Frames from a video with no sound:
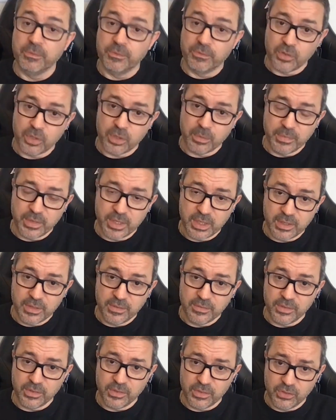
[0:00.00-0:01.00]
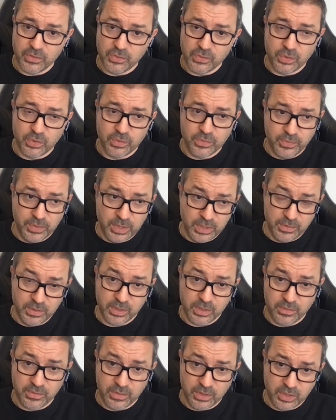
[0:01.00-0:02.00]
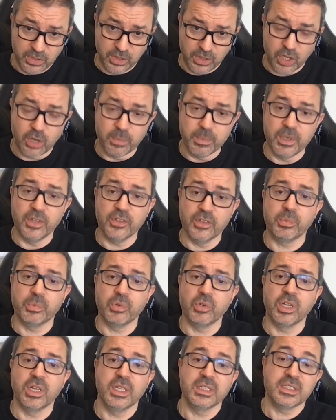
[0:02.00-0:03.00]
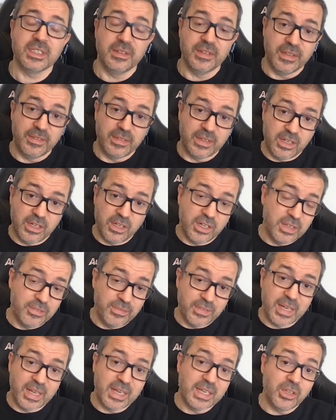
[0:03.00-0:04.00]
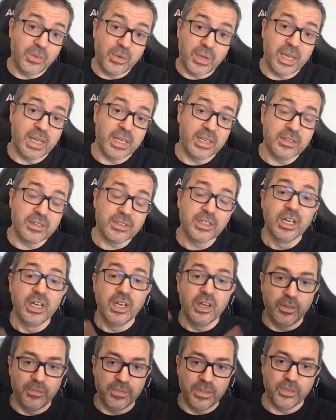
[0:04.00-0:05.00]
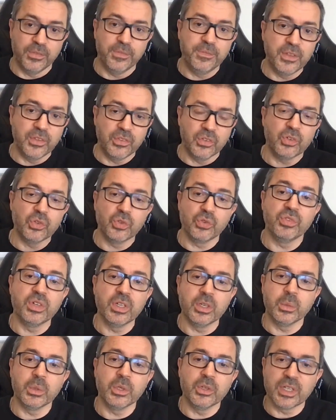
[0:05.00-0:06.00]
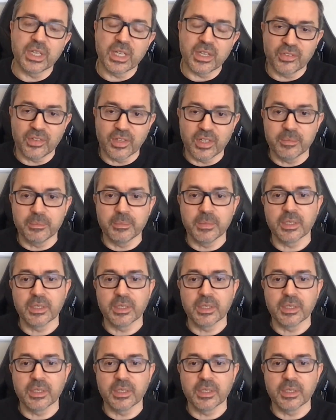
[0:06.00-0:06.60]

from the sort of, the commerce product and then the high value end of this physical real world asset